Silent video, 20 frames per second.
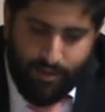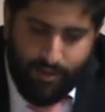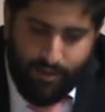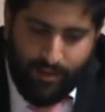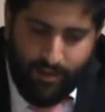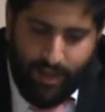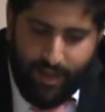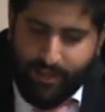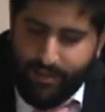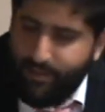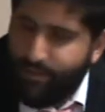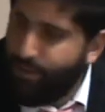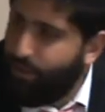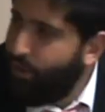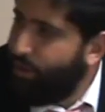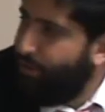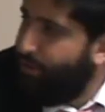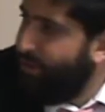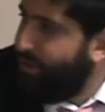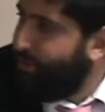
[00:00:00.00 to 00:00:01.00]

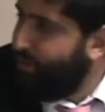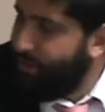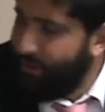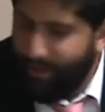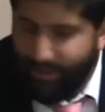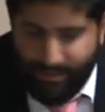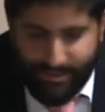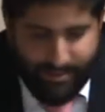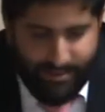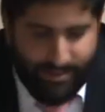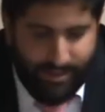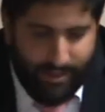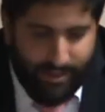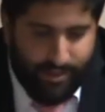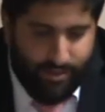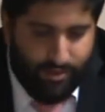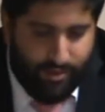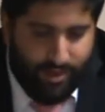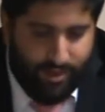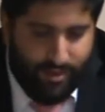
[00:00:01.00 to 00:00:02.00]
la'asok b'Torah, to
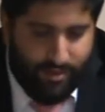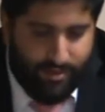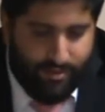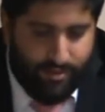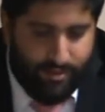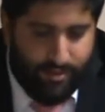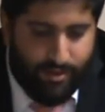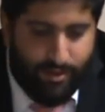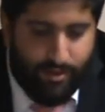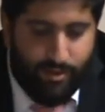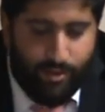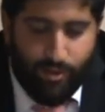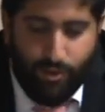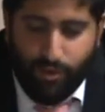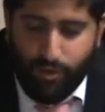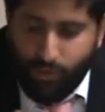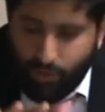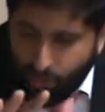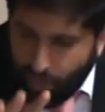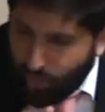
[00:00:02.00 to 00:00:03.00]
study Torah
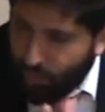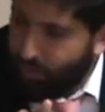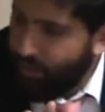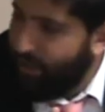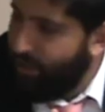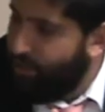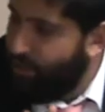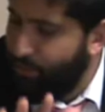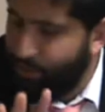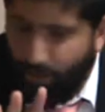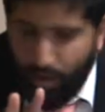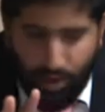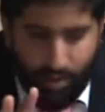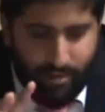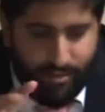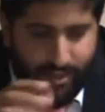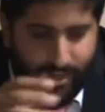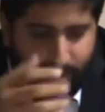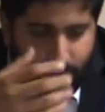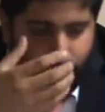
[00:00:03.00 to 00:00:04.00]
kol hayom,
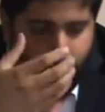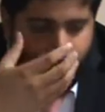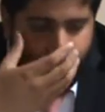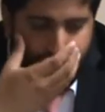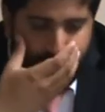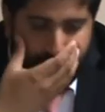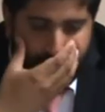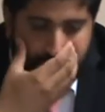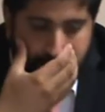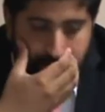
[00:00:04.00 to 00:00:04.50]
all day long.